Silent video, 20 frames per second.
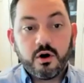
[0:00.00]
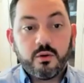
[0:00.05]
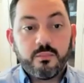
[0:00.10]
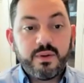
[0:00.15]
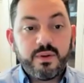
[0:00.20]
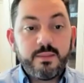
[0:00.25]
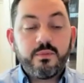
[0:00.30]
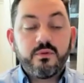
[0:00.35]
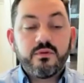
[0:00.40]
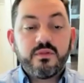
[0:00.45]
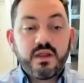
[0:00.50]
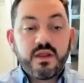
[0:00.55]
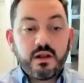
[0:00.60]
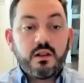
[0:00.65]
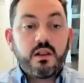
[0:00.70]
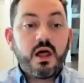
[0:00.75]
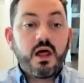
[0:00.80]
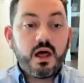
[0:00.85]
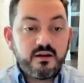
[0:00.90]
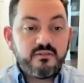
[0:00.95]
are people that a
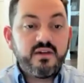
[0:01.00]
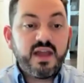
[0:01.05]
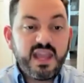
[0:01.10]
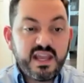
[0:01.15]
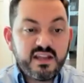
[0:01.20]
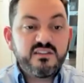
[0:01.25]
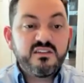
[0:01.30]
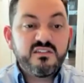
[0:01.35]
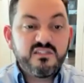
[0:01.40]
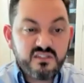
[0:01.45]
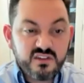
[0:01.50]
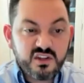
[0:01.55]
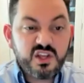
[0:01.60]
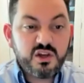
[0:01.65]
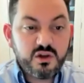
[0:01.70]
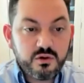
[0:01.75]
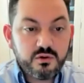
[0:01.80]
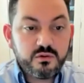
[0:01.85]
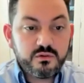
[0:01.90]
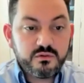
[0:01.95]
lot of agents
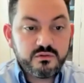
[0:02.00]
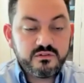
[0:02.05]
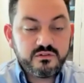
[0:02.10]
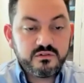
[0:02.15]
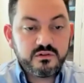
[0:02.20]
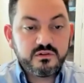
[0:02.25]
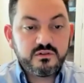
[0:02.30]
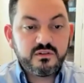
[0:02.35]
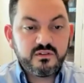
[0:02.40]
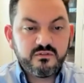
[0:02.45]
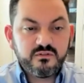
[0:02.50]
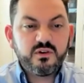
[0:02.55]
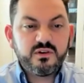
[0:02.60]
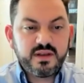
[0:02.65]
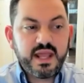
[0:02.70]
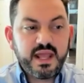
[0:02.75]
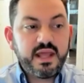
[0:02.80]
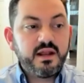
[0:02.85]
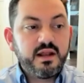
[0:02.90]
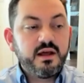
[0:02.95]
use yeah. to, for
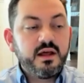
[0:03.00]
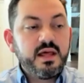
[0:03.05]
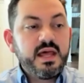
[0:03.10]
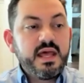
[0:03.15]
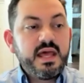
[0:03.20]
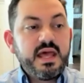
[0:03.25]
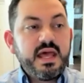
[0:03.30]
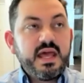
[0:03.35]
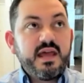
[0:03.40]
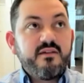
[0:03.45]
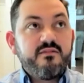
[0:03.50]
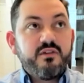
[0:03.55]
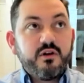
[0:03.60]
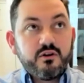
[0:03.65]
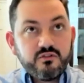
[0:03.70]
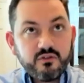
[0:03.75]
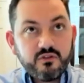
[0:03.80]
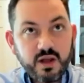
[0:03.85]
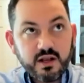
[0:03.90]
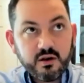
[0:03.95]
data. If
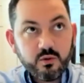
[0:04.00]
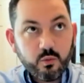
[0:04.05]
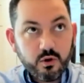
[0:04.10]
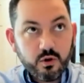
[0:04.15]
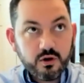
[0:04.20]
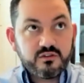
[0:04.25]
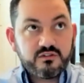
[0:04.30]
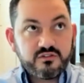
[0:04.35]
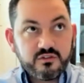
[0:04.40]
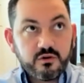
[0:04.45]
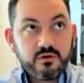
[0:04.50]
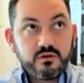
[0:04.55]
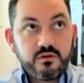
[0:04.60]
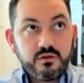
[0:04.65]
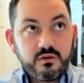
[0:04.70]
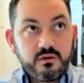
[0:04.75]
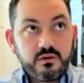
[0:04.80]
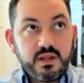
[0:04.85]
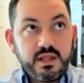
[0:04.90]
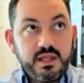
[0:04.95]
they're trying to work a
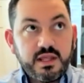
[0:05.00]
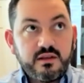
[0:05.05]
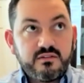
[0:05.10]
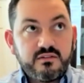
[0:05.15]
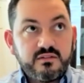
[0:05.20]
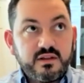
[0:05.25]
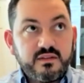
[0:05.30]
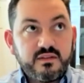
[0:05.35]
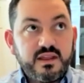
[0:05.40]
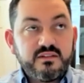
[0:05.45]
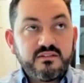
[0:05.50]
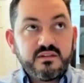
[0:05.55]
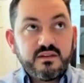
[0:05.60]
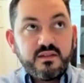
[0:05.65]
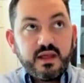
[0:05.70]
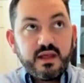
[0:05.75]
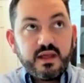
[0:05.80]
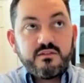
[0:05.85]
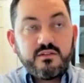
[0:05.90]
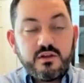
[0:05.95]
certain list, can they send
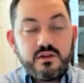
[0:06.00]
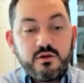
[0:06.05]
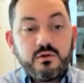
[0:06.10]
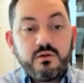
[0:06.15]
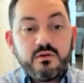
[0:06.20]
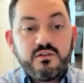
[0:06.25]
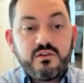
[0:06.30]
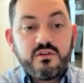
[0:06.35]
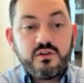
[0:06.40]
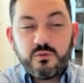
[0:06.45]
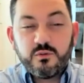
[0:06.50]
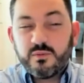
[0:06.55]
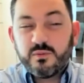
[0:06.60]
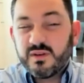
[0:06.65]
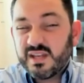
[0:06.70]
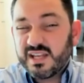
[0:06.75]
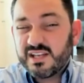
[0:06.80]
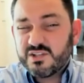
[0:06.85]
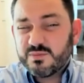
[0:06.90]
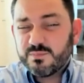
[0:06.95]
that to you to you
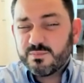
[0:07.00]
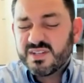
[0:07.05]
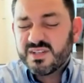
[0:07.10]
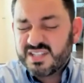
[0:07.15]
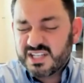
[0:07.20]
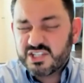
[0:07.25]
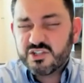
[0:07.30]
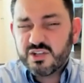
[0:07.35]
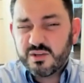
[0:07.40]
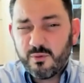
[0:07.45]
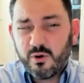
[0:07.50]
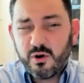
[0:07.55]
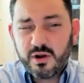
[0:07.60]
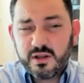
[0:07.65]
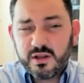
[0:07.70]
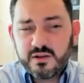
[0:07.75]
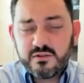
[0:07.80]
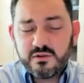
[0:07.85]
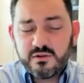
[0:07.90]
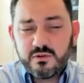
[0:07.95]
to potentially
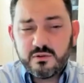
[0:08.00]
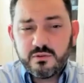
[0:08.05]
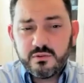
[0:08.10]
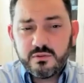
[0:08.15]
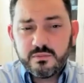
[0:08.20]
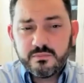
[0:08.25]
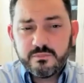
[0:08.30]
market to?